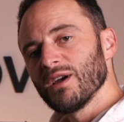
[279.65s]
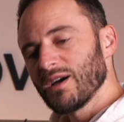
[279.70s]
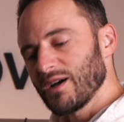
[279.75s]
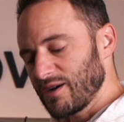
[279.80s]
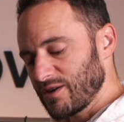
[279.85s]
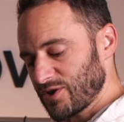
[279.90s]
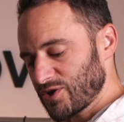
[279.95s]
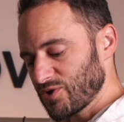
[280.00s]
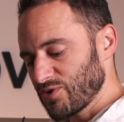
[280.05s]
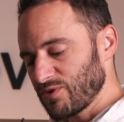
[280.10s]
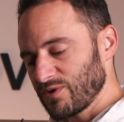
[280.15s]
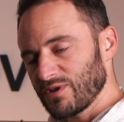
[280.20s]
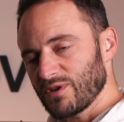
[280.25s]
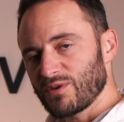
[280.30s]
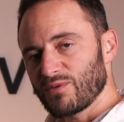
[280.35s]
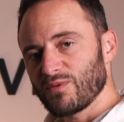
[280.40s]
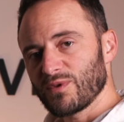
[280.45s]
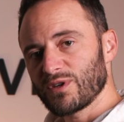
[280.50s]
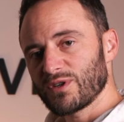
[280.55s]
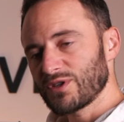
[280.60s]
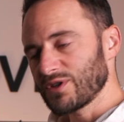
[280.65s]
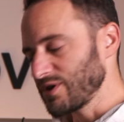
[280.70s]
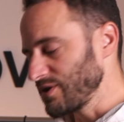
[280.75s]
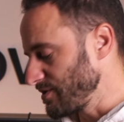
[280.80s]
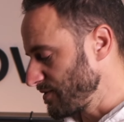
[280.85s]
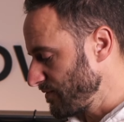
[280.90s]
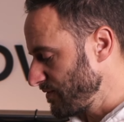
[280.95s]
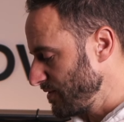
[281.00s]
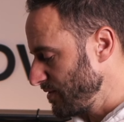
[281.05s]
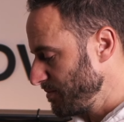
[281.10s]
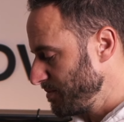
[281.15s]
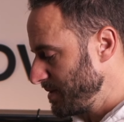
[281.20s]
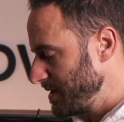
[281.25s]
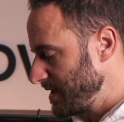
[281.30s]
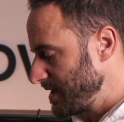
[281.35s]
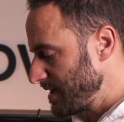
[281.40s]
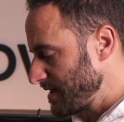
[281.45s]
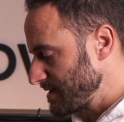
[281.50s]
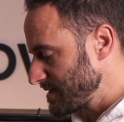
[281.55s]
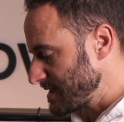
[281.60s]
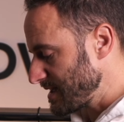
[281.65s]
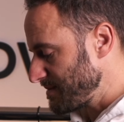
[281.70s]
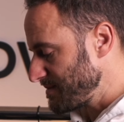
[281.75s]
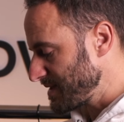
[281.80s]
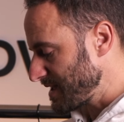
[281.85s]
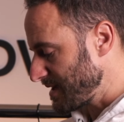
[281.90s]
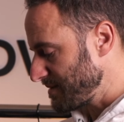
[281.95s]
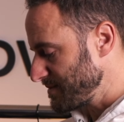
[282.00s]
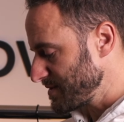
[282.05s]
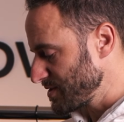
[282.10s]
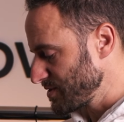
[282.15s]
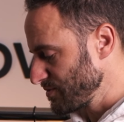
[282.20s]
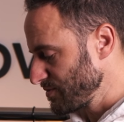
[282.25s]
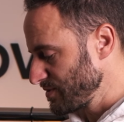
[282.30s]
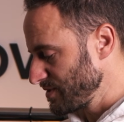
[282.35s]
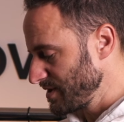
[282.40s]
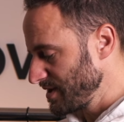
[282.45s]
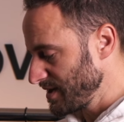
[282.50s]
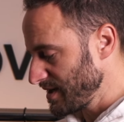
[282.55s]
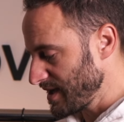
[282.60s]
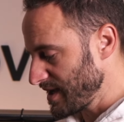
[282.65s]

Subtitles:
a shorter version of Lupina sometime soon,